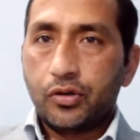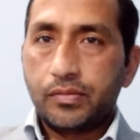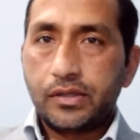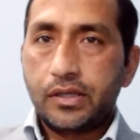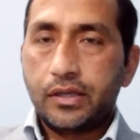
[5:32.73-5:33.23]

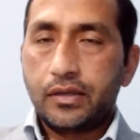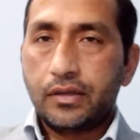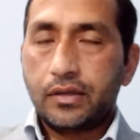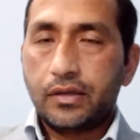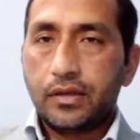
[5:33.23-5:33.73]
Obviously,
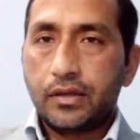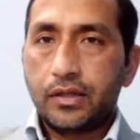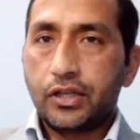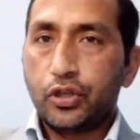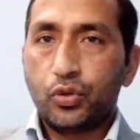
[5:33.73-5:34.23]

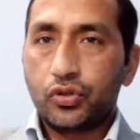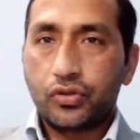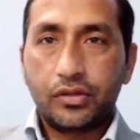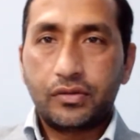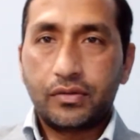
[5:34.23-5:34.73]
there is no
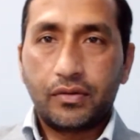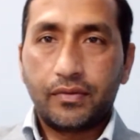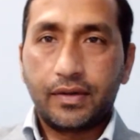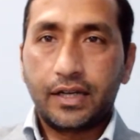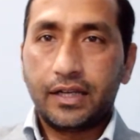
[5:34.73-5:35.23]
choice
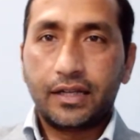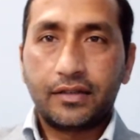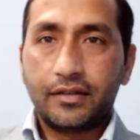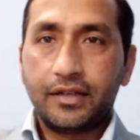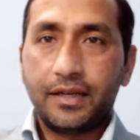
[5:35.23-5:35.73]
of any
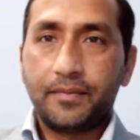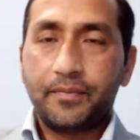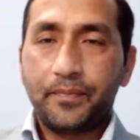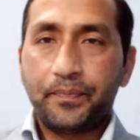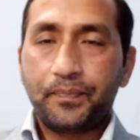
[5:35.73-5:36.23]
other name.